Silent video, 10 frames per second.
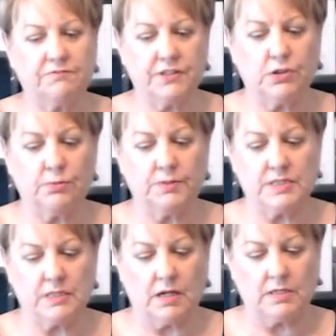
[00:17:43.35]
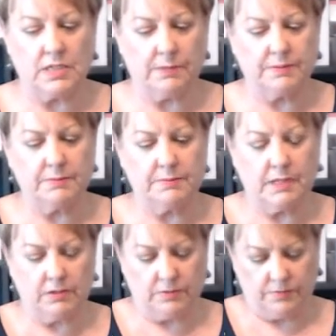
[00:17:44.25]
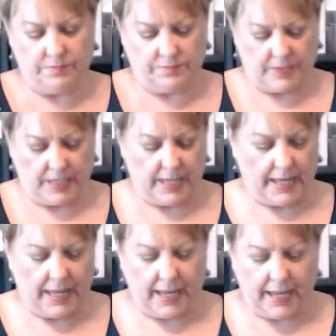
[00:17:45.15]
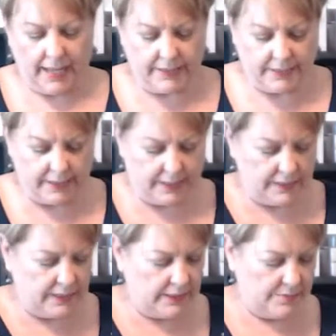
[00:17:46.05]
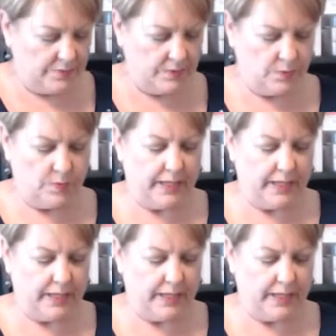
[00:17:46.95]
film that's on top of the mirror. And then we